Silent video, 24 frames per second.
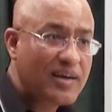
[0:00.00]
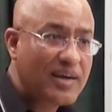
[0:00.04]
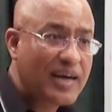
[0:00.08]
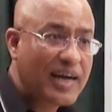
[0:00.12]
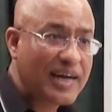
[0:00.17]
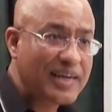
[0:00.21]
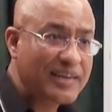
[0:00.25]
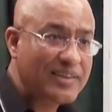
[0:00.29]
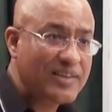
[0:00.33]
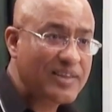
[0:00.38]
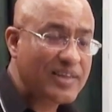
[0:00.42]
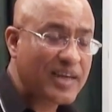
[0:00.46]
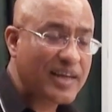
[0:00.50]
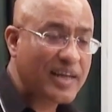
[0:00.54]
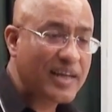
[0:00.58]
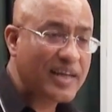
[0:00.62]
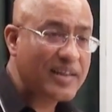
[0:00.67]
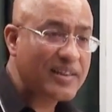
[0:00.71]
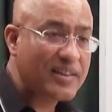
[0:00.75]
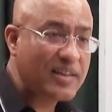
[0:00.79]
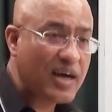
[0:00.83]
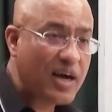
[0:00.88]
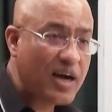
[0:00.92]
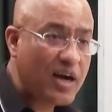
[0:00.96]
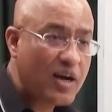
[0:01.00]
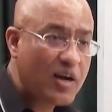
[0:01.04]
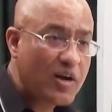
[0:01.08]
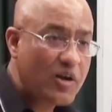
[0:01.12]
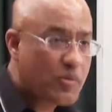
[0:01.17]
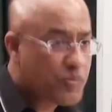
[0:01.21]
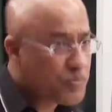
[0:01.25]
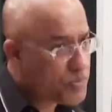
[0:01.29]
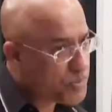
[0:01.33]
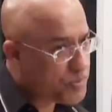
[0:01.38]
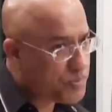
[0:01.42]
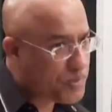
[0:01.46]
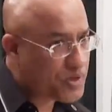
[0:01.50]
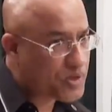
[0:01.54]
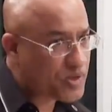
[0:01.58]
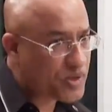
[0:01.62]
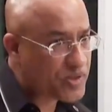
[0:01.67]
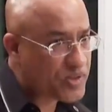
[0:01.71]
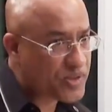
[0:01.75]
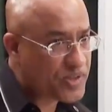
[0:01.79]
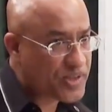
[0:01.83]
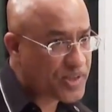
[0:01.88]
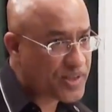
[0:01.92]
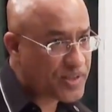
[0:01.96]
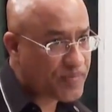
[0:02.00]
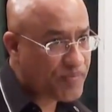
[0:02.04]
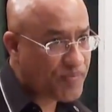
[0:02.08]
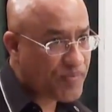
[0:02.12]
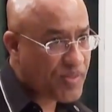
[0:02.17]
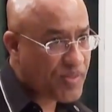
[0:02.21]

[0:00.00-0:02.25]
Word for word: and D N A in the promoter region